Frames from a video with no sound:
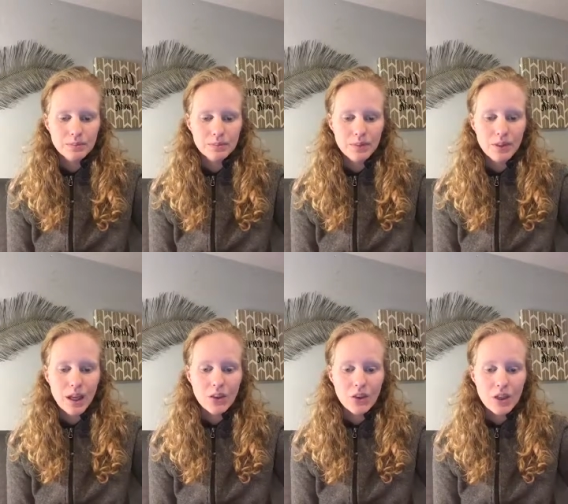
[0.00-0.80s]
The
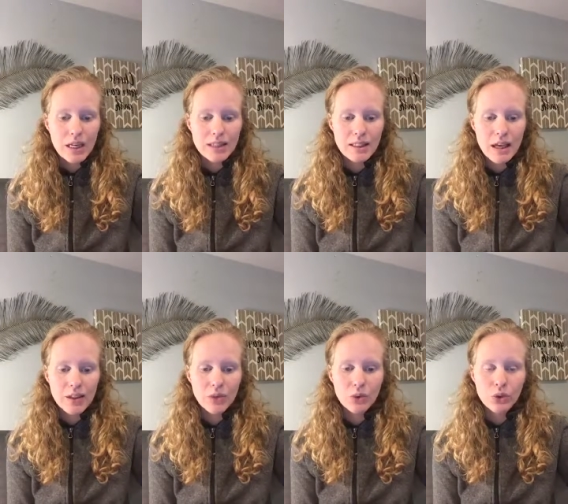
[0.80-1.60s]
other thing is
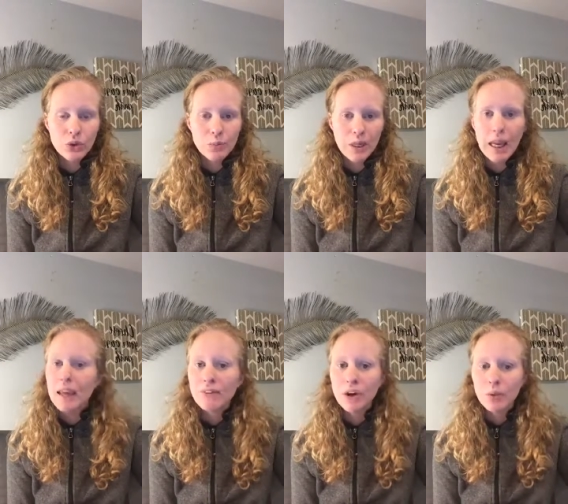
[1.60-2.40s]
that through learned
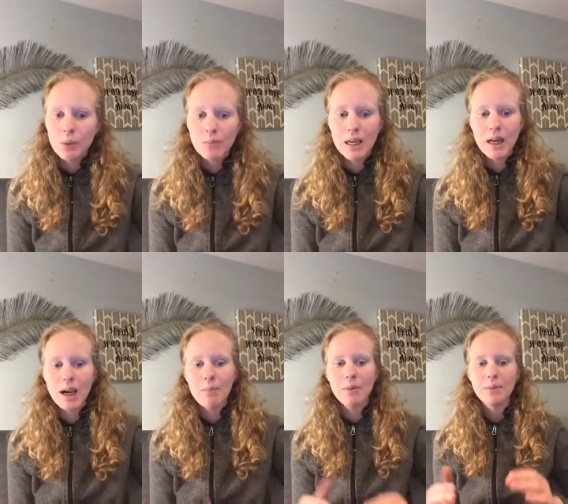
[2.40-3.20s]
behavior, we pick
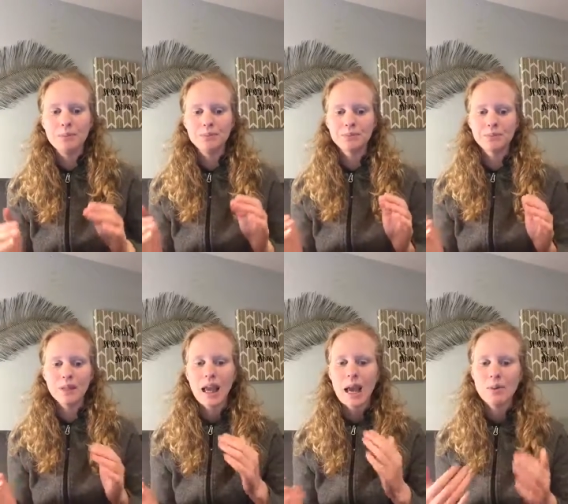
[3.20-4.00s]
up
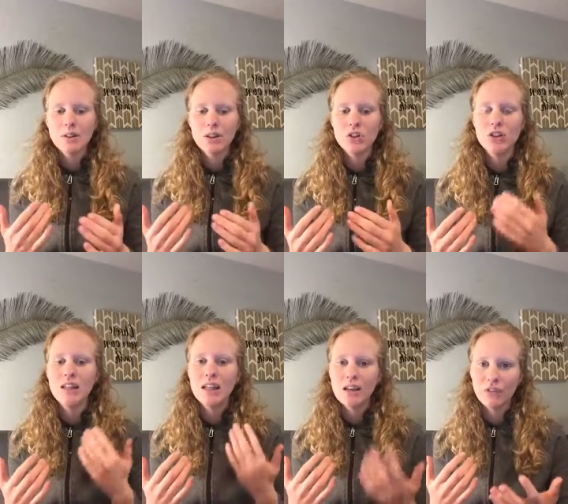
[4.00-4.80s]
habits such as
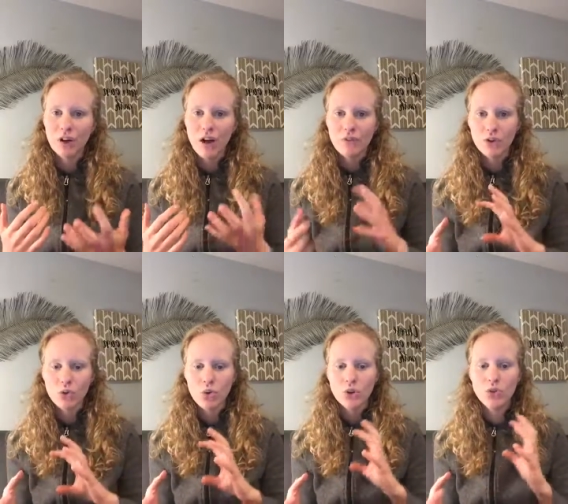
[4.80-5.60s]
eating for comfort
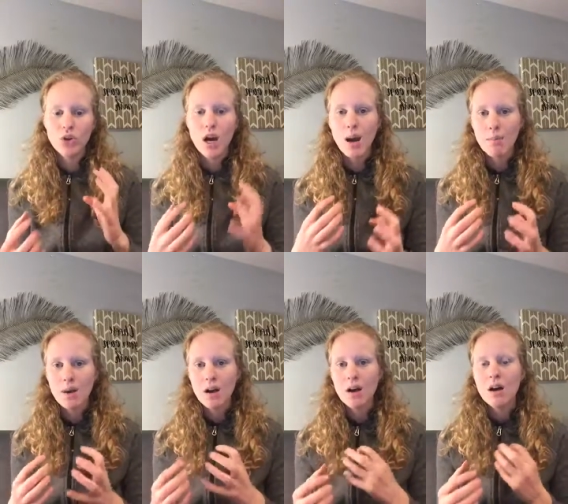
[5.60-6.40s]
or to numb
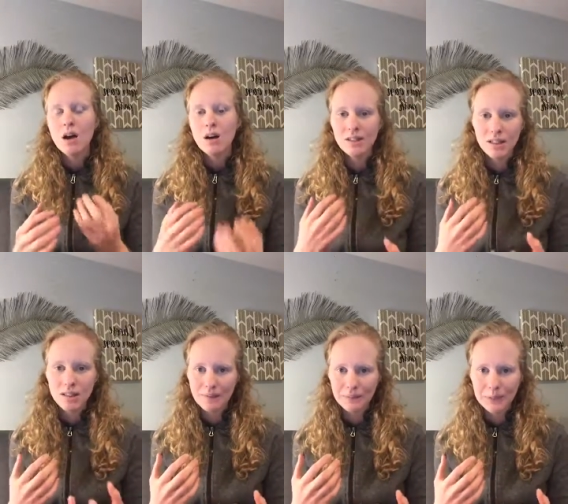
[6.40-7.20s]
our
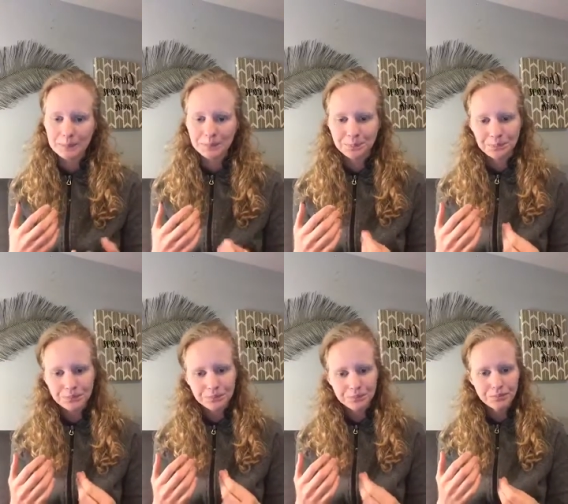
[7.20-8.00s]
discomfort.
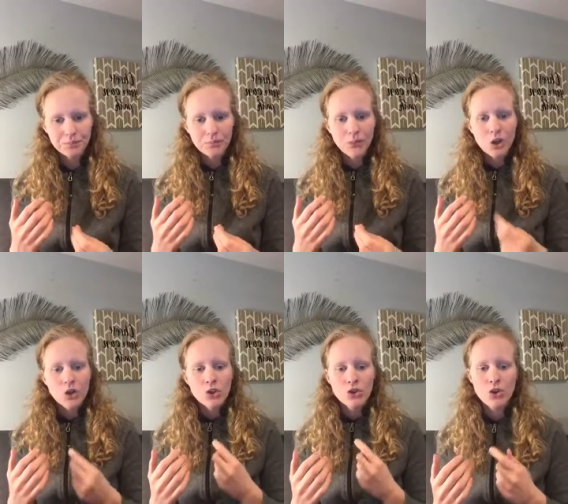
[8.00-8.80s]

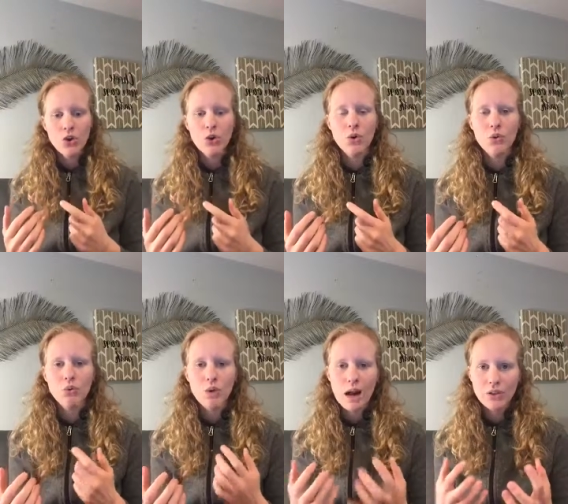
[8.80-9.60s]
So
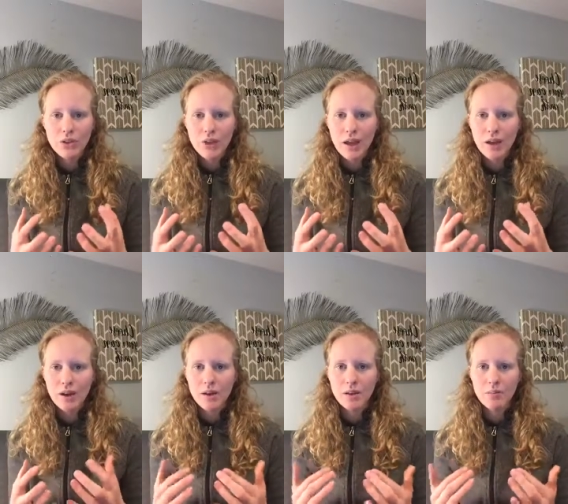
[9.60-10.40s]
rather
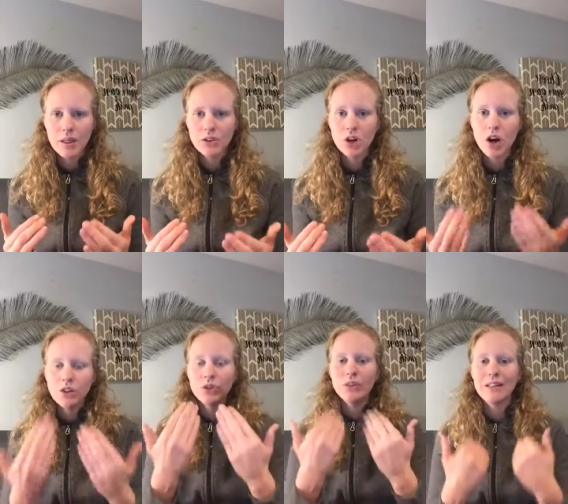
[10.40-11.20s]
than being taught
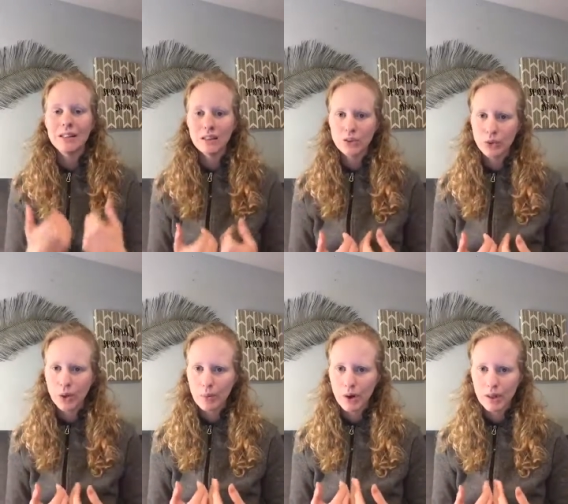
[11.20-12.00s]
to listen to
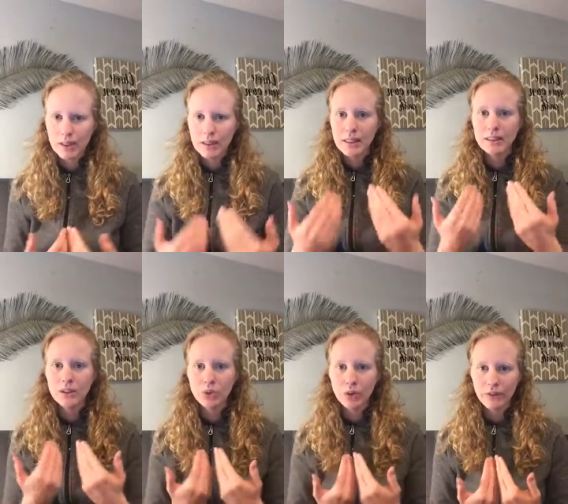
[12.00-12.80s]
our body, listen
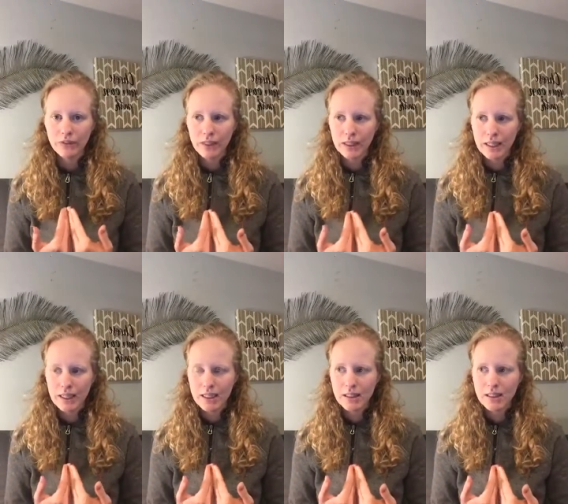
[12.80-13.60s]
to our
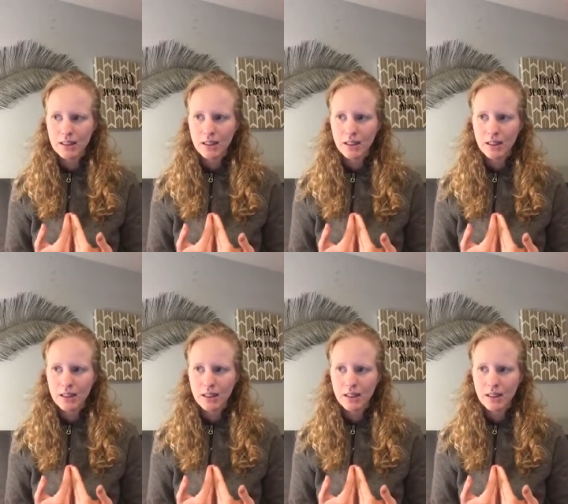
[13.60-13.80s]
feelings,